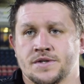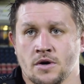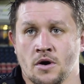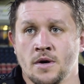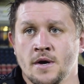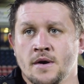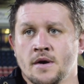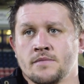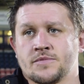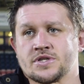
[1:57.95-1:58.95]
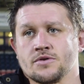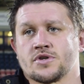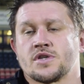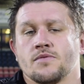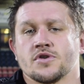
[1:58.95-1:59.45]
So just
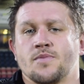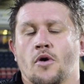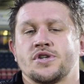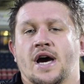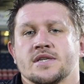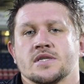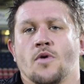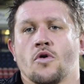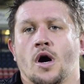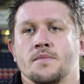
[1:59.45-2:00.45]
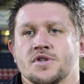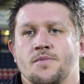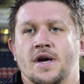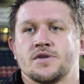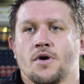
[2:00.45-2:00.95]
those small chats and small comms on the
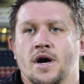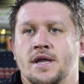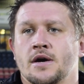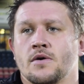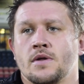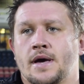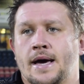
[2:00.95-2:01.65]
pitch were ideal.